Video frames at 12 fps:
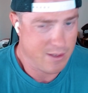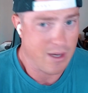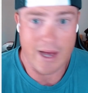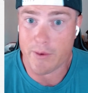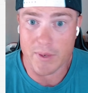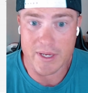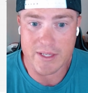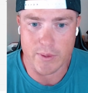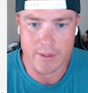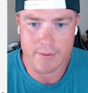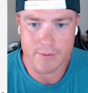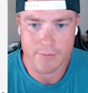how do I do
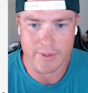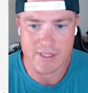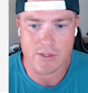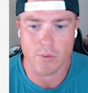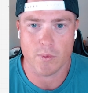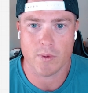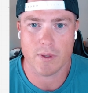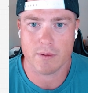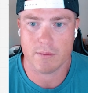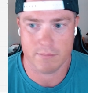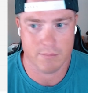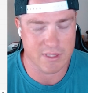it? Right. So
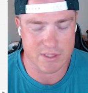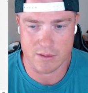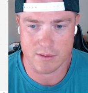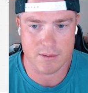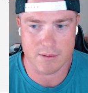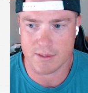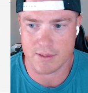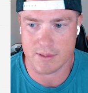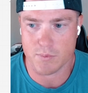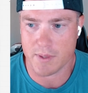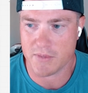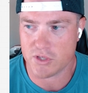this is
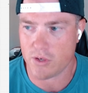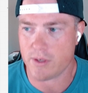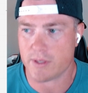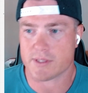what I'm going to show you,